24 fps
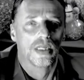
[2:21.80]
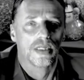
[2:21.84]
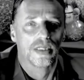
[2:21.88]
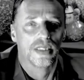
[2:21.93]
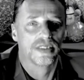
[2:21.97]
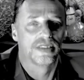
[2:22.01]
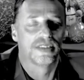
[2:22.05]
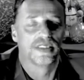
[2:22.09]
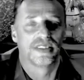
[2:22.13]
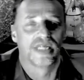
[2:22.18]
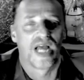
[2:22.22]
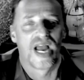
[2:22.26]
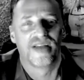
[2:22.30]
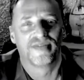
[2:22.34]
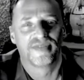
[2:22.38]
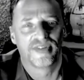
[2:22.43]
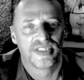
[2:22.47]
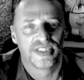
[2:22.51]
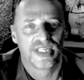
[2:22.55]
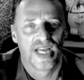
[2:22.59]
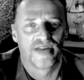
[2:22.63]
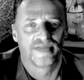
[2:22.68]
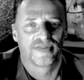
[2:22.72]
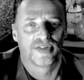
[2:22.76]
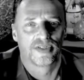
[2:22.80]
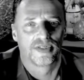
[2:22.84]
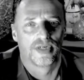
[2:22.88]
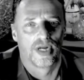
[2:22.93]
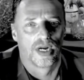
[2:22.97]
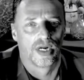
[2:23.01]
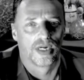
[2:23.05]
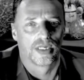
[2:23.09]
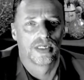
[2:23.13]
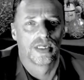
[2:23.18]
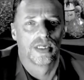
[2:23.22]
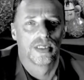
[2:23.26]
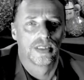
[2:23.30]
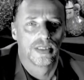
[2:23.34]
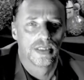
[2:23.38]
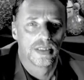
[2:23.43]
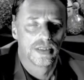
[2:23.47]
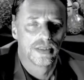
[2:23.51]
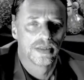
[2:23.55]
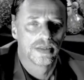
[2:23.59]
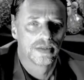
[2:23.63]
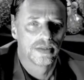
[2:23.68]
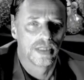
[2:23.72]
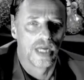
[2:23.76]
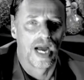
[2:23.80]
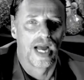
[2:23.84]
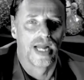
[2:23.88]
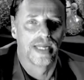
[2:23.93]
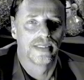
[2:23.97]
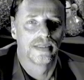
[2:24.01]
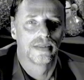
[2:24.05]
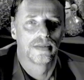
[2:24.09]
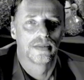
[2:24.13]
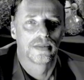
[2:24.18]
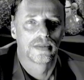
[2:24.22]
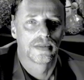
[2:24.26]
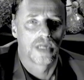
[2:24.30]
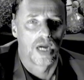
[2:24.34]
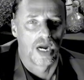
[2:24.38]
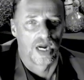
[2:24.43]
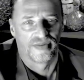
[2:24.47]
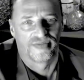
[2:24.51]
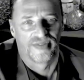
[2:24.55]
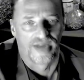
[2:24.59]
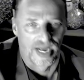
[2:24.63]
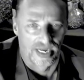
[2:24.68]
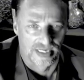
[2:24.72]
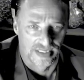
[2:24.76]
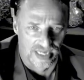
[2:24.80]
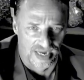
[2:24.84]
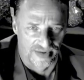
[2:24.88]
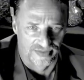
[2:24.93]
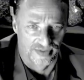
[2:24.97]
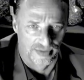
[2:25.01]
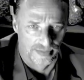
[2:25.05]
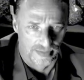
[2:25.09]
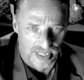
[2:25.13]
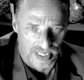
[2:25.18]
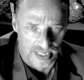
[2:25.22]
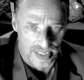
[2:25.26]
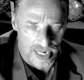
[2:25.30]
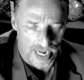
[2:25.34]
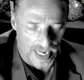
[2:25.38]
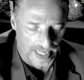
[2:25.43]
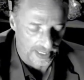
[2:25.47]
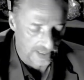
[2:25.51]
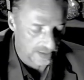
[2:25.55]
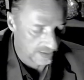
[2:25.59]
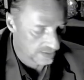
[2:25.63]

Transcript: this is Ivory's After Dark, not Carfax After Midnight.